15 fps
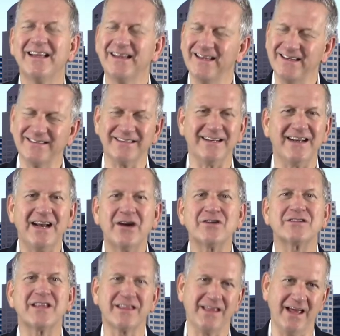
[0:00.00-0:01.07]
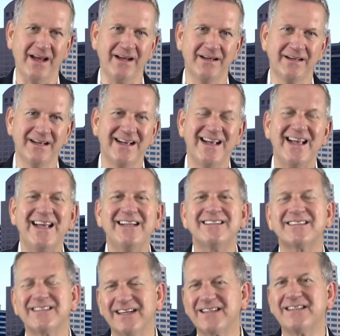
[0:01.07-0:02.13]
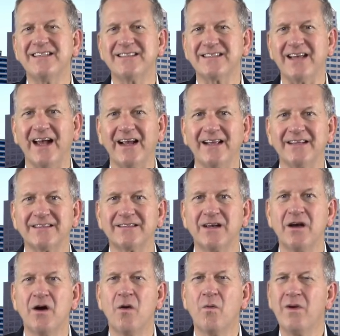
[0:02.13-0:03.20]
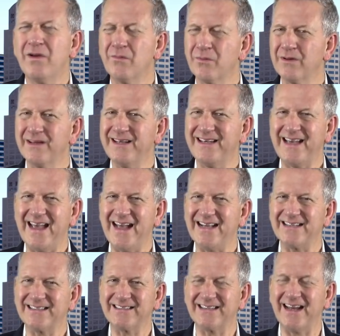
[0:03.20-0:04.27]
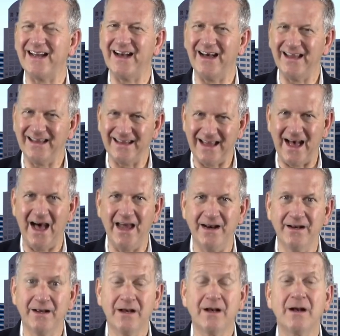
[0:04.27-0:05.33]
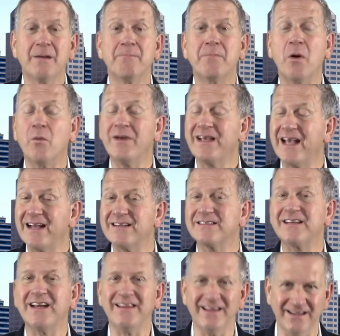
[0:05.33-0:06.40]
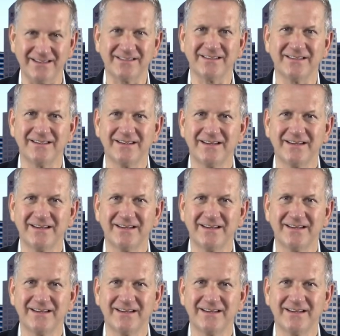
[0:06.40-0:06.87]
Listen, here's the thing. In 60 seconds, we really can't say a lot, but we can say this.